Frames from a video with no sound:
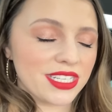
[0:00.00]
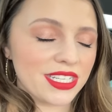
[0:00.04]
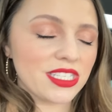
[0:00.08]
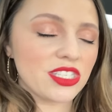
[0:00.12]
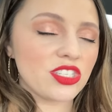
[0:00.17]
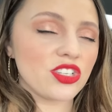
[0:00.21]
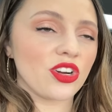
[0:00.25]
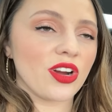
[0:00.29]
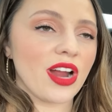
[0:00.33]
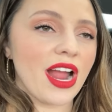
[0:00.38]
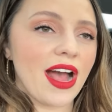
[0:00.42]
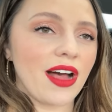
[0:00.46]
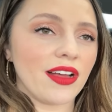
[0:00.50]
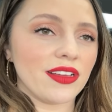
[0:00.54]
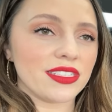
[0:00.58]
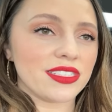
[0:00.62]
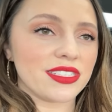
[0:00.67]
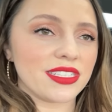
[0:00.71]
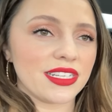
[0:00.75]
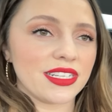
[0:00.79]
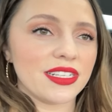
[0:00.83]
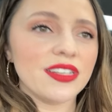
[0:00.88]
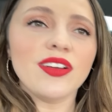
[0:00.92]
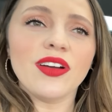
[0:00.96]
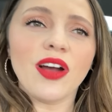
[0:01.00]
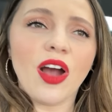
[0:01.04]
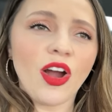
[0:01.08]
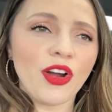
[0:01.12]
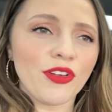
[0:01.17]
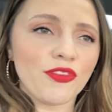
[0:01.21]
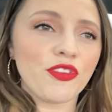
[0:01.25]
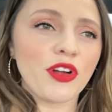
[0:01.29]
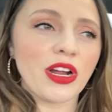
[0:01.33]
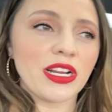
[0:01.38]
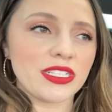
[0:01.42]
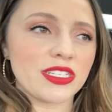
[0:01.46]
sister Allison, our
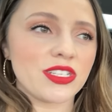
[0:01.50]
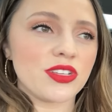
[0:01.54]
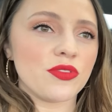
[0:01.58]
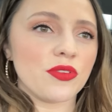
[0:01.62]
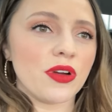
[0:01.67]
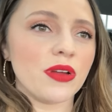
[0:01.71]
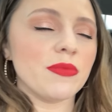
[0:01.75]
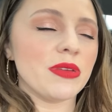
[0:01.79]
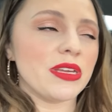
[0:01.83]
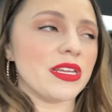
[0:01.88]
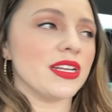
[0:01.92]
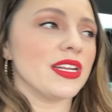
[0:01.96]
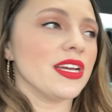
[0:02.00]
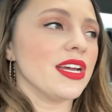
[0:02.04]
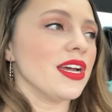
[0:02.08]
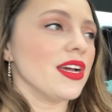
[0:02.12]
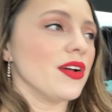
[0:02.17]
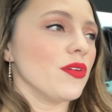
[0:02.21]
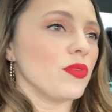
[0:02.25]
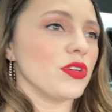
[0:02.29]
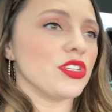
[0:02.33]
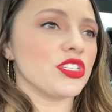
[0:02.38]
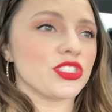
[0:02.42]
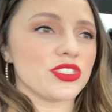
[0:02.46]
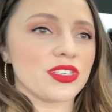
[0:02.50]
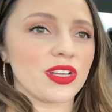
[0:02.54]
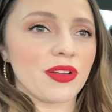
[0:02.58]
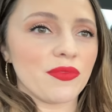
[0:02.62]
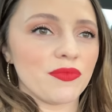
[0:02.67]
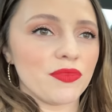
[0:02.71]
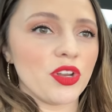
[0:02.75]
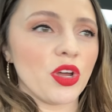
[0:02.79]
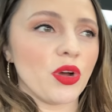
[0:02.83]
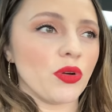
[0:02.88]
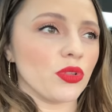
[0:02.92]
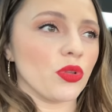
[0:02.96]
friend too. I mean, we just
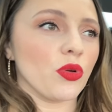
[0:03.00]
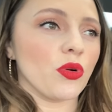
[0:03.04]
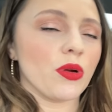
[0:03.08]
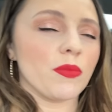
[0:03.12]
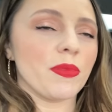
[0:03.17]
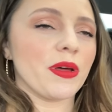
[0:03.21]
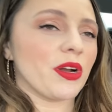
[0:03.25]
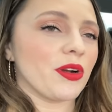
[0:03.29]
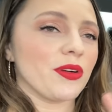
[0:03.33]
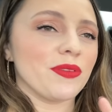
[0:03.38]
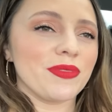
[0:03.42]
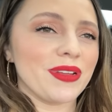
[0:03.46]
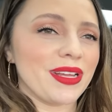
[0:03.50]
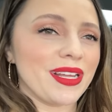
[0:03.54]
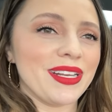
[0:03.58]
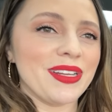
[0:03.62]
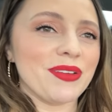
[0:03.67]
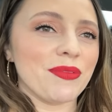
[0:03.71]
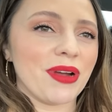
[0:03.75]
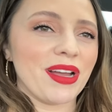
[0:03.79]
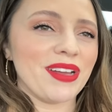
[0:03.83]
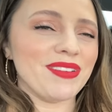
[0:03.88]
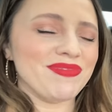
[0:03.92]
know Laura better. But anyway,